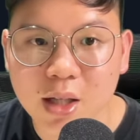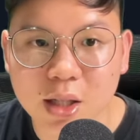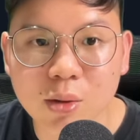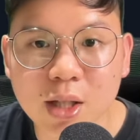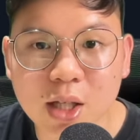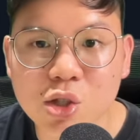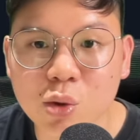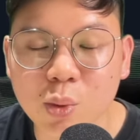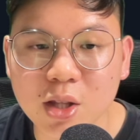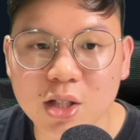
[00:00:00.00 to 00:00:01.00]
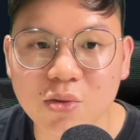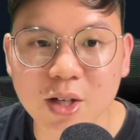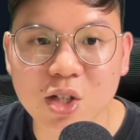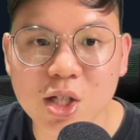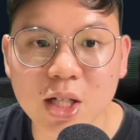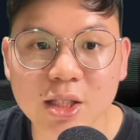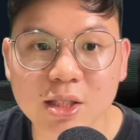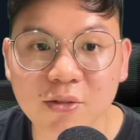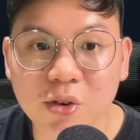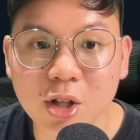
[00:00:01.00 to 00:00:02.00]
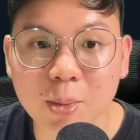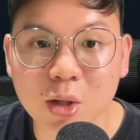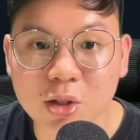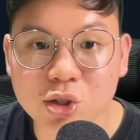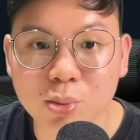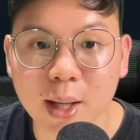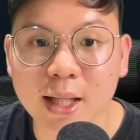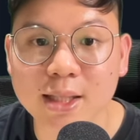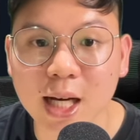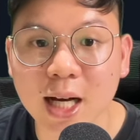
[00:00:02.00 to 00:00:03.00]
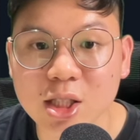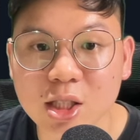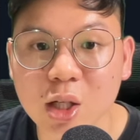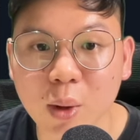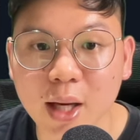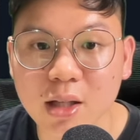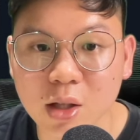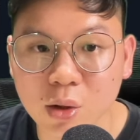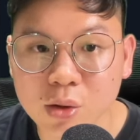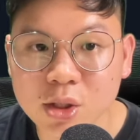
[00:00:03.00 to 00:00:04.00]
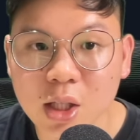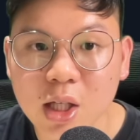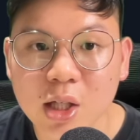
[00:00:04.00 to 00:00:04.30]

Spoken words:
The only issue with this fixture is that Fulham and Crystal Palace are actually quite close.